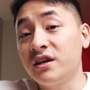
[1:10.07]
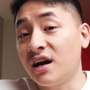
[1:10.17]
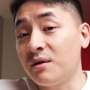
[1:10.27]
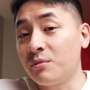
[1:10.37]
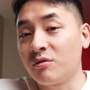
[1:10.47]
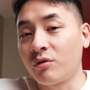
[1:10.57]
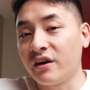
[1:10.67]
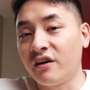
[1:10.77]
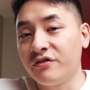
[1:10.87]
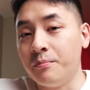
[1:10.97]
camera right
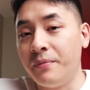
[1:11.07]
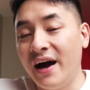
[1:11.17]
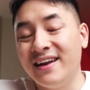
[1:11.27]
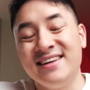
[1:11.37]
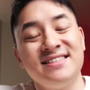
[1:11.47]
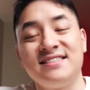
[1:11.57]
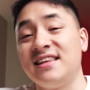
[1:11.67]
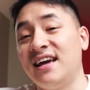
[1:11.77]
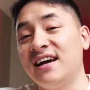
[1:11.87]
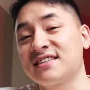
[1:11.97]
off the bat is
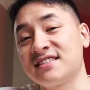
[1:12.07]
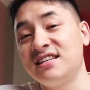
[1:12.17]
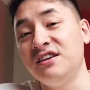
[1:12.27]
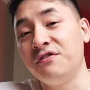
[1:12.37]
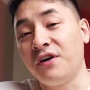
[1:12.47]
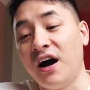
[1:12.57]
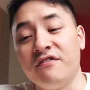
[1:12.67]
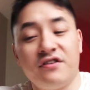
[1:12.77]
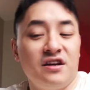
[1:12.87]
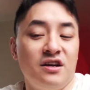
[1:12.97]
the
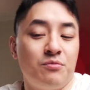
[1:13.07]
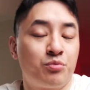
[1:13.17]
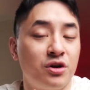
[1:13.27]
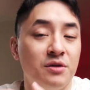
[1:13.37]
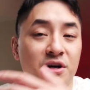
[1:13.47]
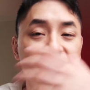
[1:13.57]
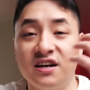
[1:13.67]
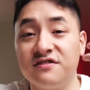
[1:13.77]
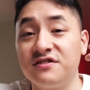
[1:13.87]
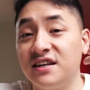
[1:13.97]
X-T5. It pretty much
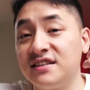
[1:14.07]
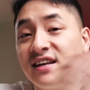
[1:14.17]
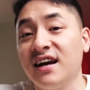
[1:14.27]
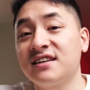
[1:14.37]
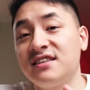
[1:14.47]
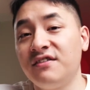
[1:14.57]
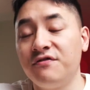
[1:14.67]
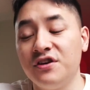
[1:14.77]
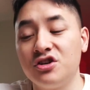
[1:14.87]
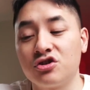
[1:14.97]
has the exact same
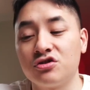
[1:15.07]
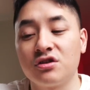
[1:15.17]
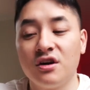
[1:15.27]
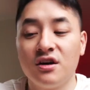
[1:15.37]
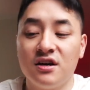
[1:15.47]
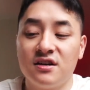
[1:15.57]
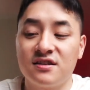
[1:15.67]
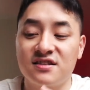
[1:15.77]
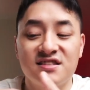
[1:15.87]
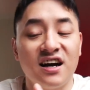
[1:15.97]
features.
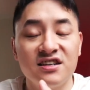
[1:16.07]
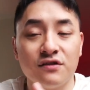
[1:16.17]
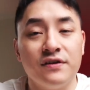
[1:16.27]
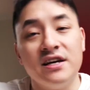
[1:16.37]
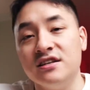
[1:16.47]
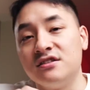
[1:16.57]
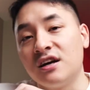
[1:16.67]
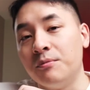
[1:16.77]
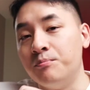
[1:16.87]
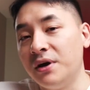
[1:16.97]
The size of it is
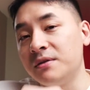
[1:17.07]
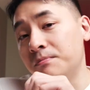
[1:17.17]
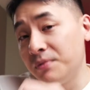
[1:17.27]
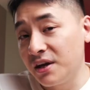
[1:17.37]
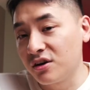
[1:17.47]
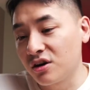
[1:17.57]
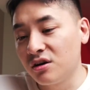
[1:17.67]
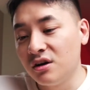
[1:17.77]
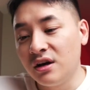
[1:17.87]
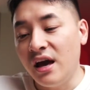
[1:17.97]
a bit
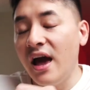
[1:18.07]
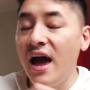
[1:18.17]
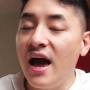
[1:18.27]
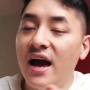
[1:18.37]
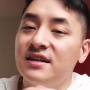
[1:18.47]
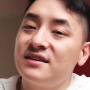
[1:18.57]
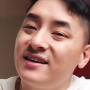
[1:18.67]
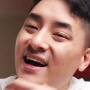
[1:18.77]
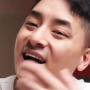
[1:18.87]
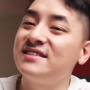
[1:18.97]
bigger and
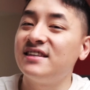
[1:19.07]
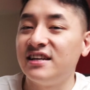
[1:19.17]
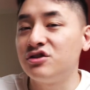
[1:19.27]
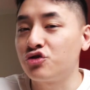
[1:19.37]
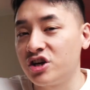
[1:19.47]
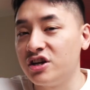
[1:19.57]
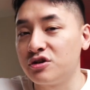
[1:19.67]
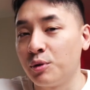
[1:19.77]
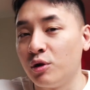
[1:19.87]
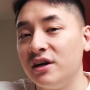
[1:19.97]
it has an
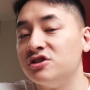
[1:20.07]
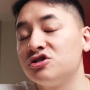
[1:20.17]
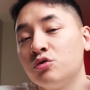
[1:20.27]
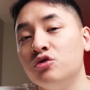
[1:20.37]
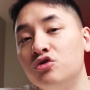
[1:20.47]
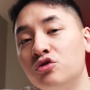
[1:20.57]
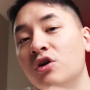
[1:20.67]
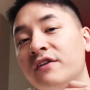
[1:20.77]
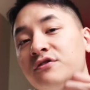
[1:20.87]
interchangeable lens, so you do have